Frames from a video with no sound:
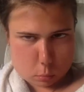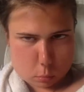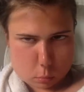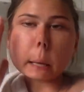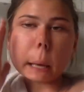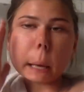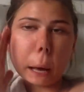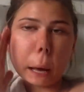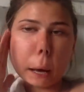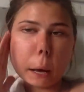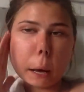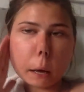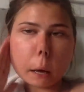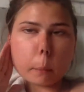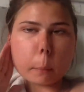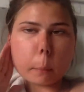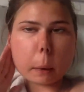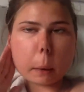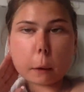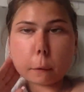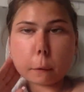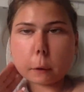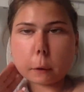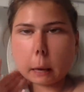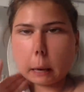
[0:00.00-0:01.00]
Yeah, I
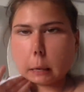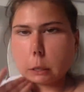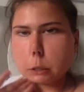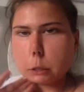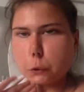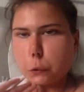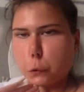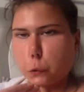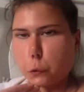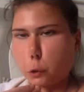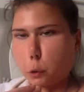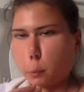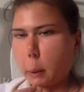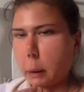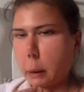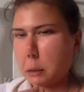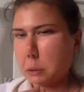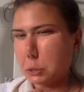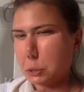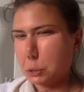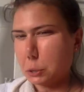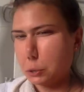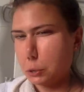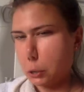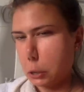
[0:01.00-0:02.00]
may have gained a few
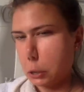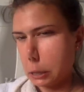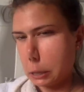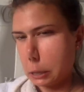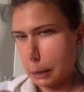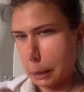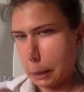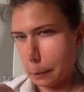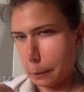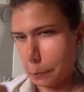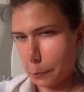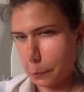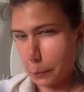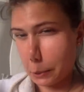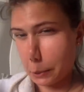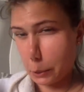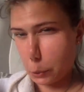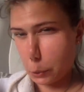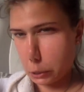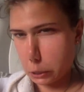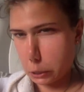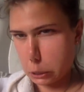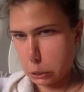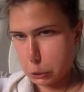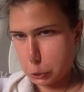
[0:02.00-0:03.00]
pounds on holiday, but we're
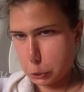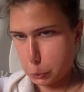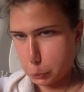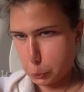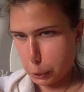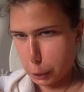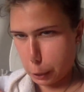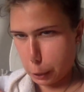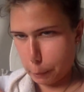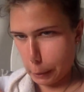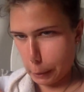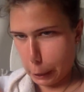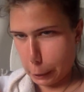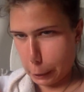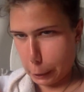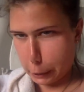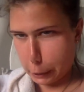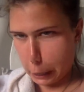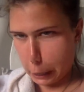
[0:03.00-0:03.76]
not going to talk about